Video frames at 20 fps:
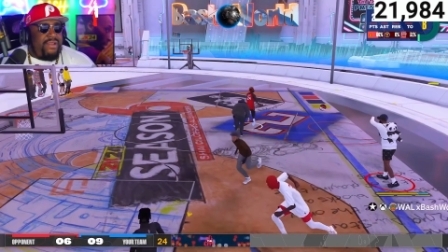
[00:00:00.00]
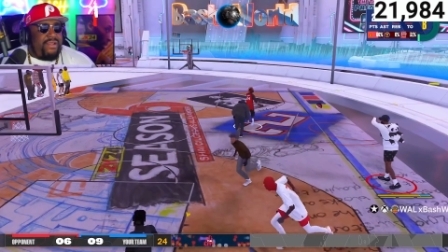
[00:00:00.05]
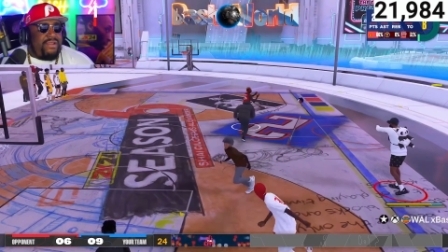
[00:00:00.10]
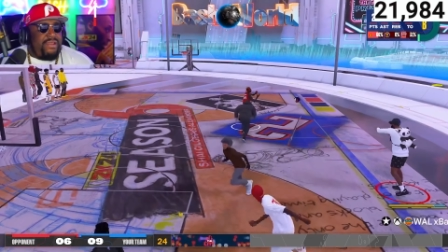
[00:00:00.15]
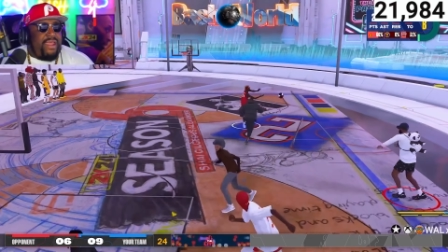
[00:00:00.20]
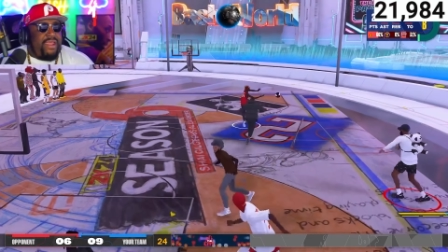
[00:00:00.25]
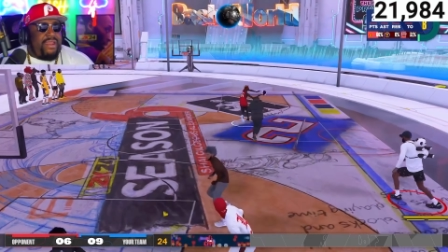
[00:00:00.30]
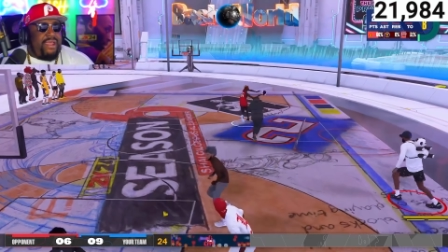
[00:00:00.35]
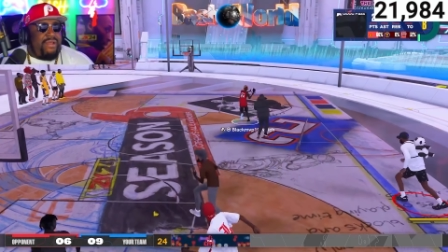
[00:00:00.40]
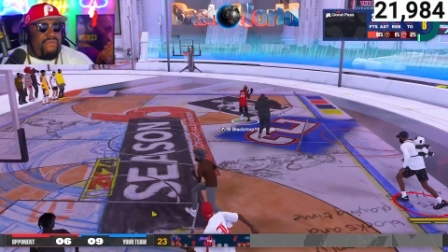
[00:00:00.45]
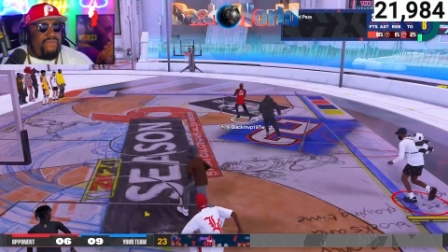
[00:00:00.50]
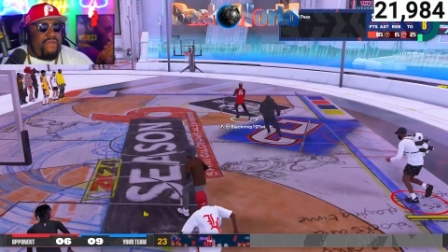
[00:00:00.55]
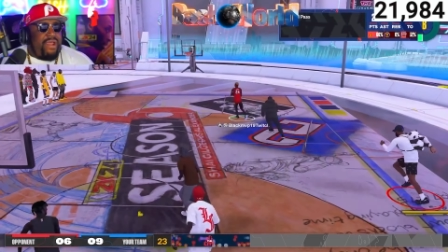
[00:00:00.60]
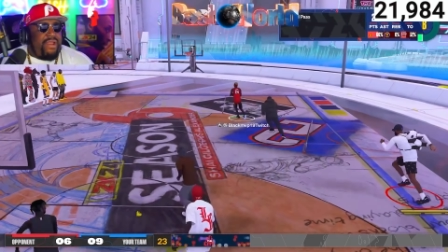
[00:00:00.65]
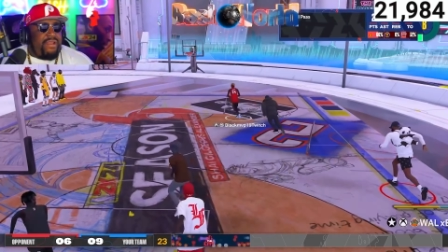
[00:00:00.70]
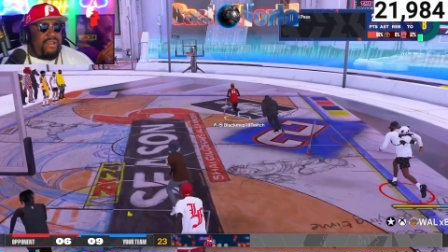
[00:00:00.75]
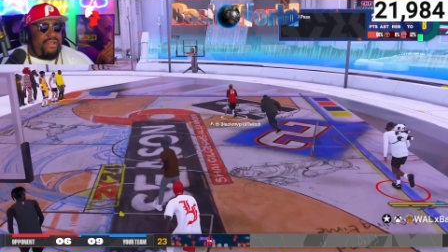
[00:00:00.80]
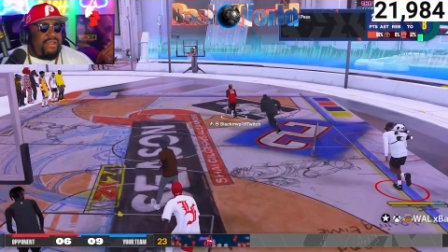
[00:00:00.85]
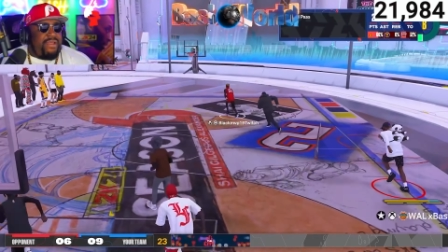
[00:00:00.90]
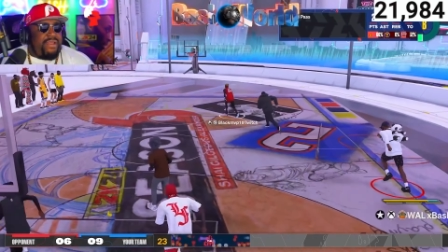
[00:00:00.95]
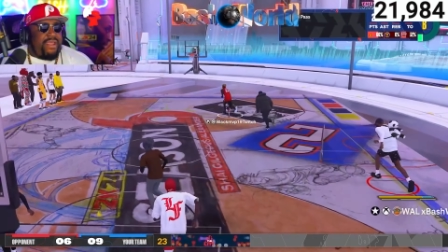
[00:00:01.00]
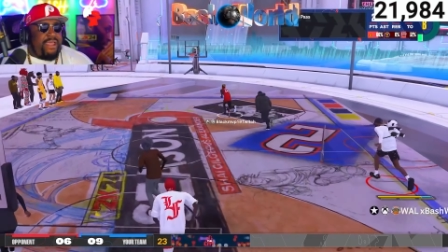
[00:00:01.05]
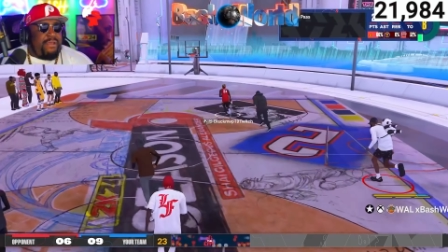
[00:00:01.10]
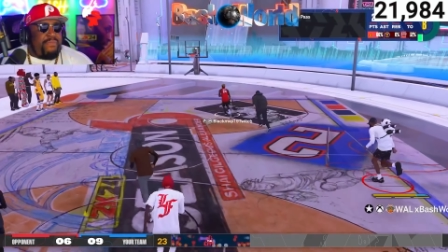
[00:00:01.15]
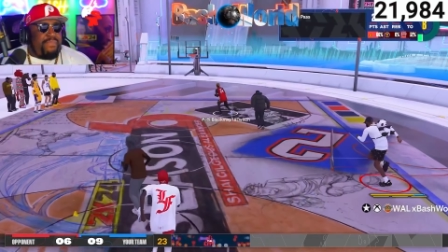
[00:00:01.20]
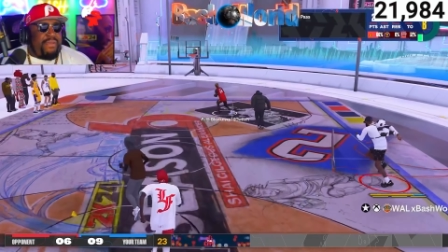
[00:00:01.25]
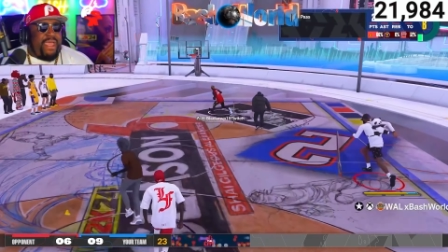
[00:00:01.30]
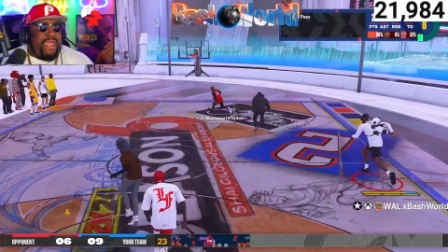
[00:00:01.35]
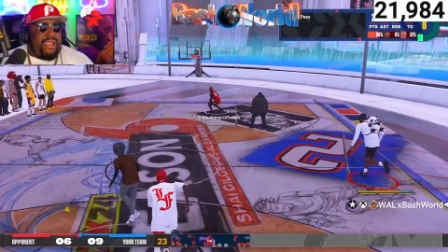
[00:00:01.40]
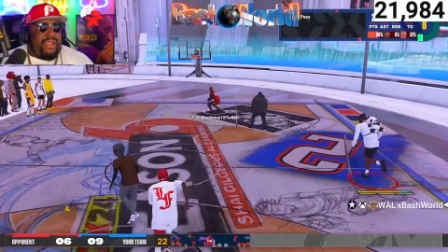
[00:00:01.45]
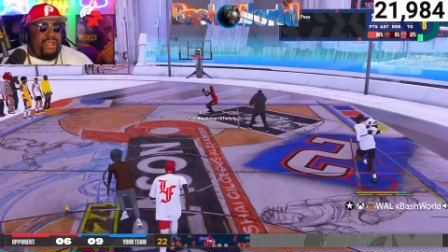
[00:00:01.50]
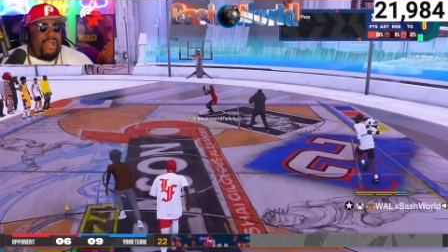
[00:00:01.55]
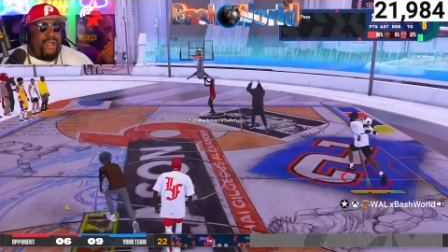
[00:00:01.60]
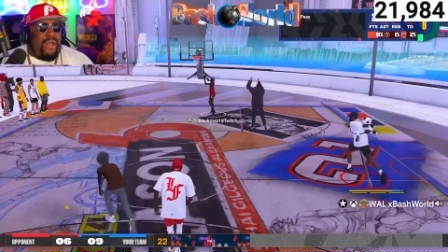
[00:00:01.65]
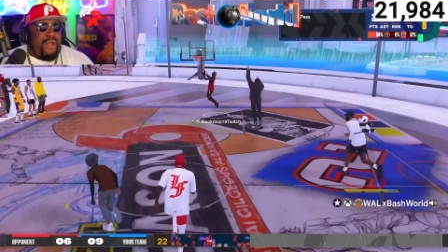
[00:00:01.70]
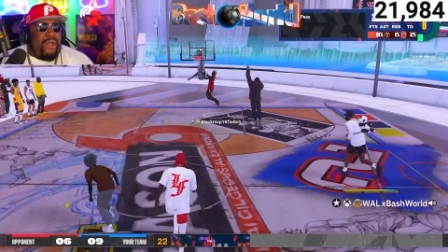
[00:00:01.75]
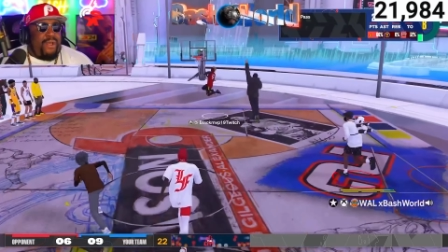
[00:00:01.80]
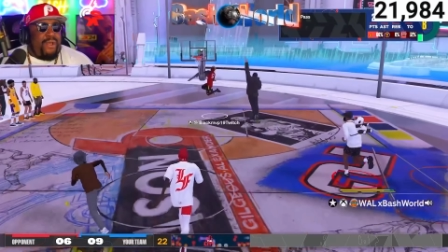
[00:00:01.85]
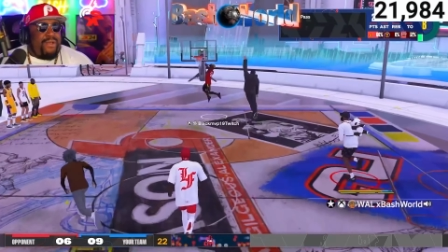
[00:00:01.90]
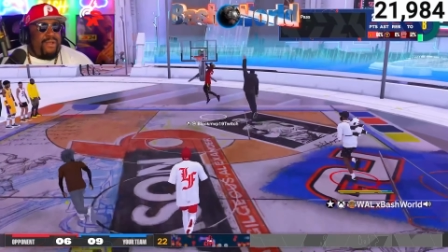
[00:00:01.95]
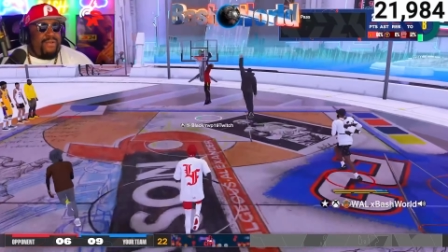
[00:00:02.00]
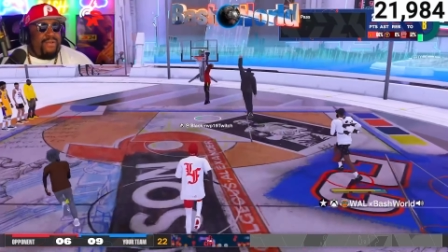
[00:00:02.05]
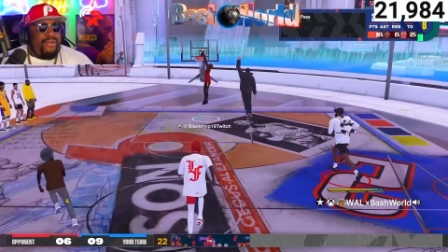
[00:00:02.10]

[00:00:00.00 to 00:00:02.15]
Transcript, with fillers: Look, they not ready. Look at that. Black guard.